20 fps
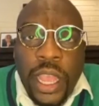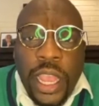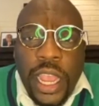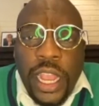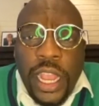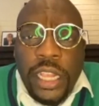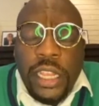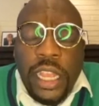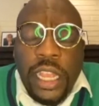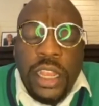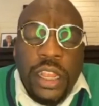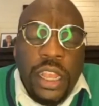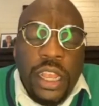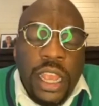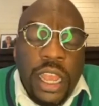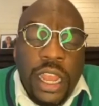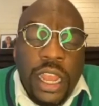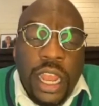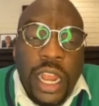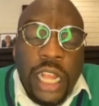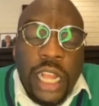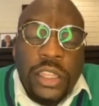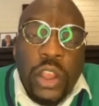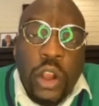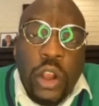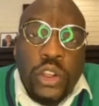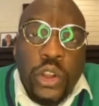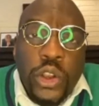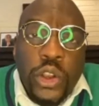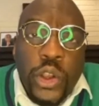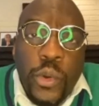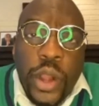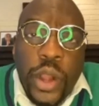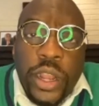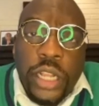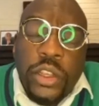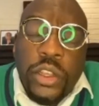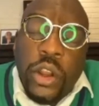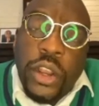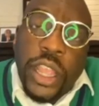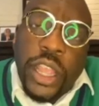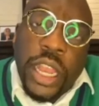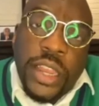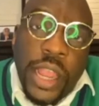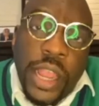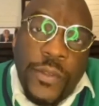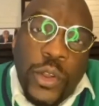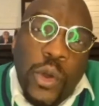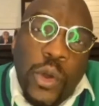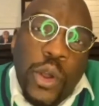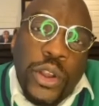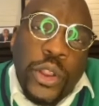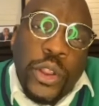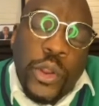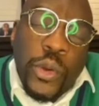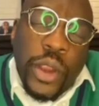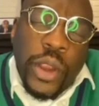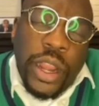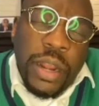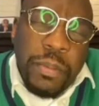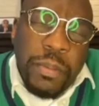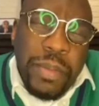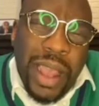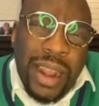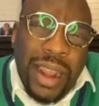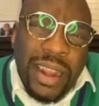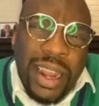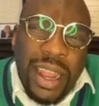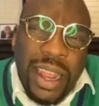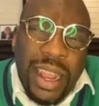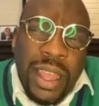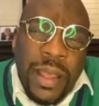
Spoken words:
And I talked to the director. I talked to David Gordon Green about it.